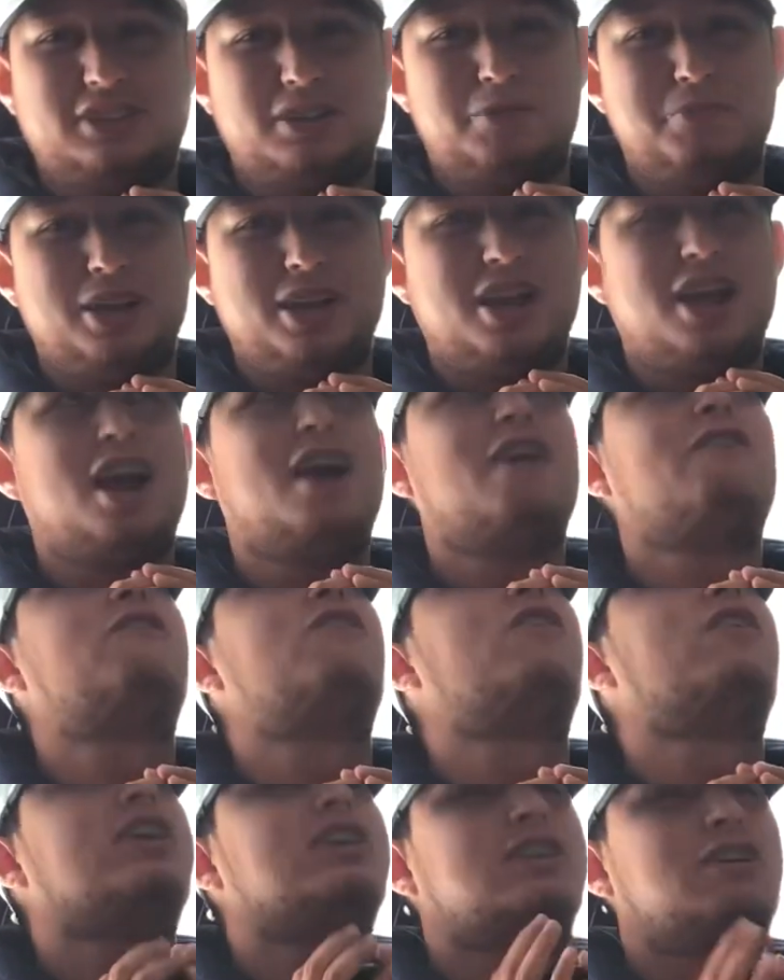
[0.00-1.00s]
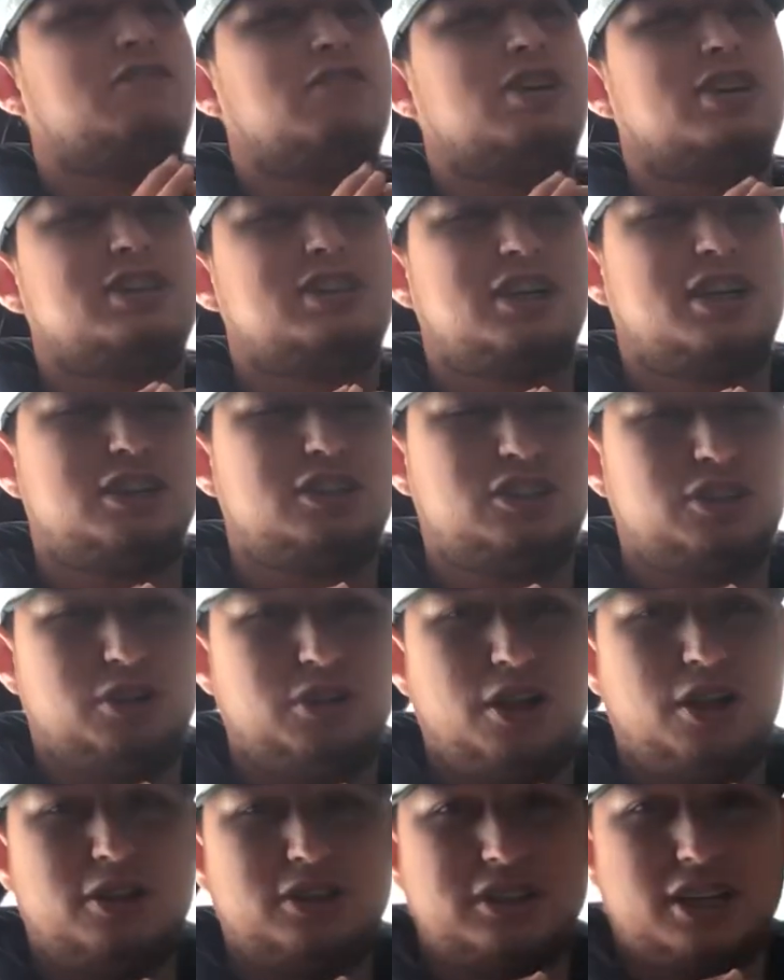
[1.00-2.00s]
And be careful, because if the ceiling's too
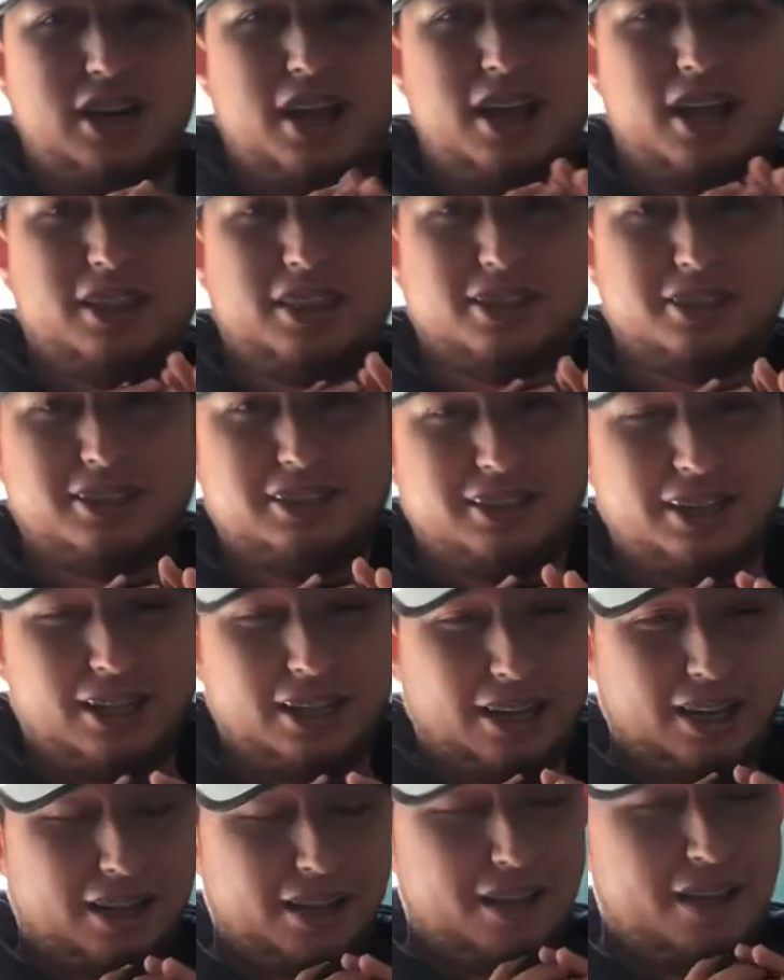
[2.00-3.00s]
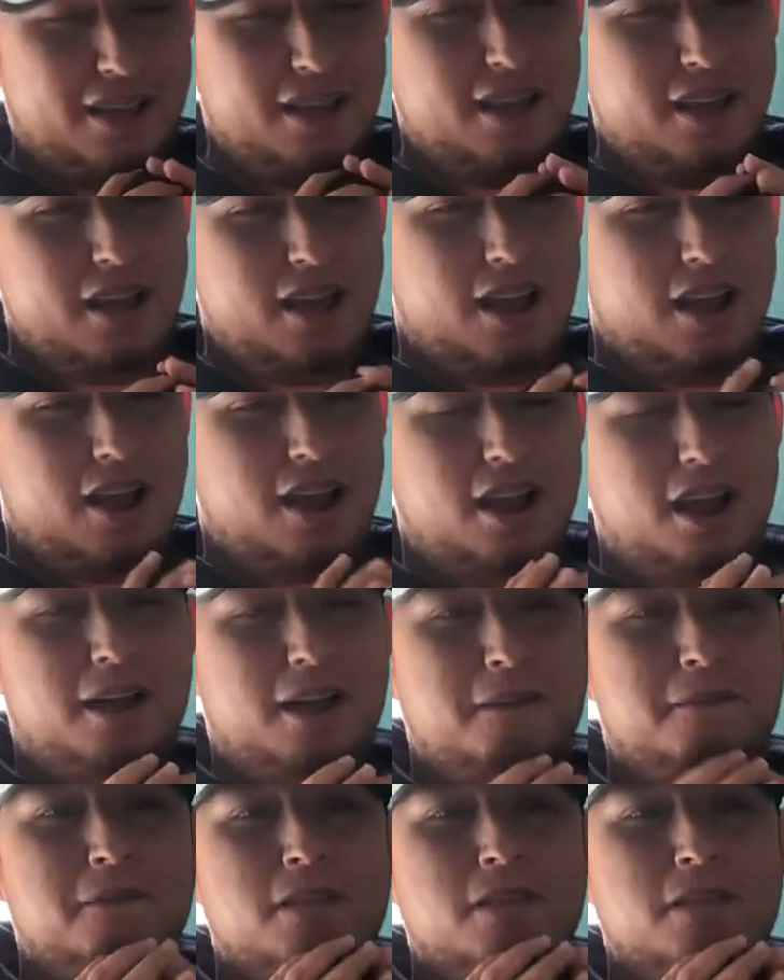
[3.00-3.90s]
low, it's going to hit the ceiling, alright?